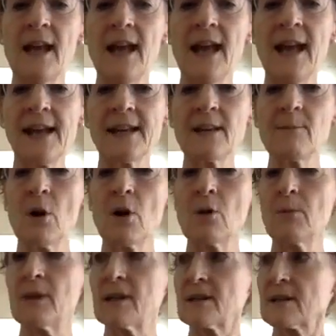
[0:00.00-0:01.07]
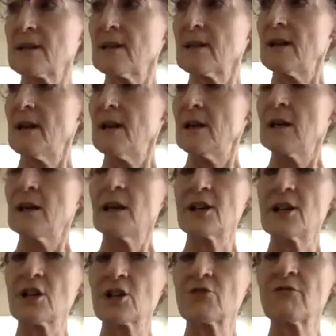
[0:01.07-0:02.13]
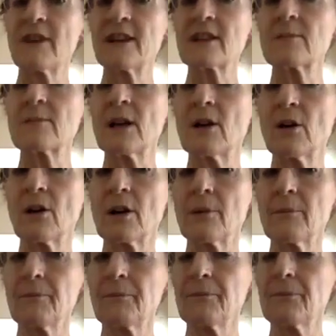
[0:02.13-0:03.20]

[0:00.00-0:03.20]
any moment. I just raised my arm.